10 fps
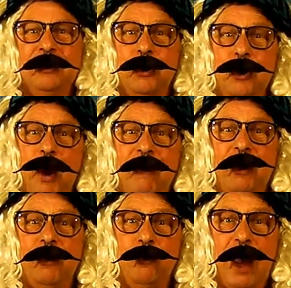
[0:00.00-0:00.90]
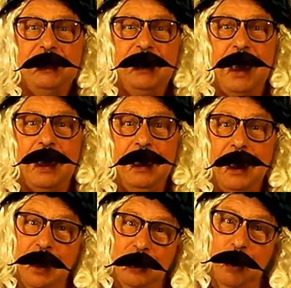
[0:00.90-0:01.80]
So you have a great day,
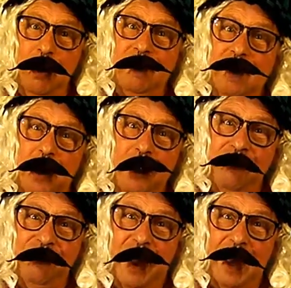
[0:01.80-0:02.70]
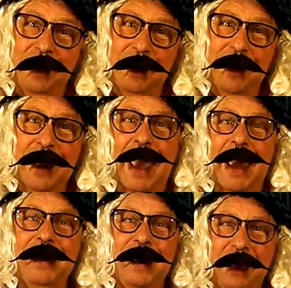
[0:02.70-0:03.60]
you have a lot of fun,
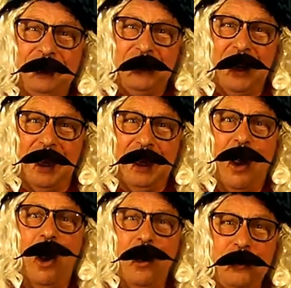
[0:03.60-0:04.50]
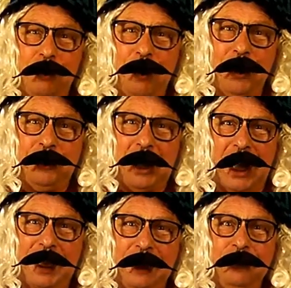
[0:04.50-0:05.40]
and next year, on your
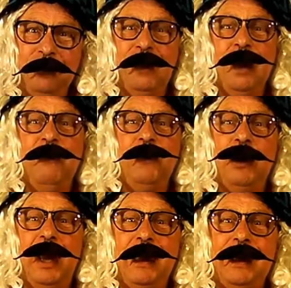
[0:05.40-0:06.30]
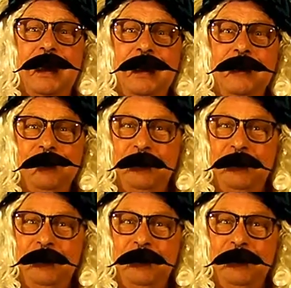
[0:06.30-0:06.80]
birthday, if you're lucky,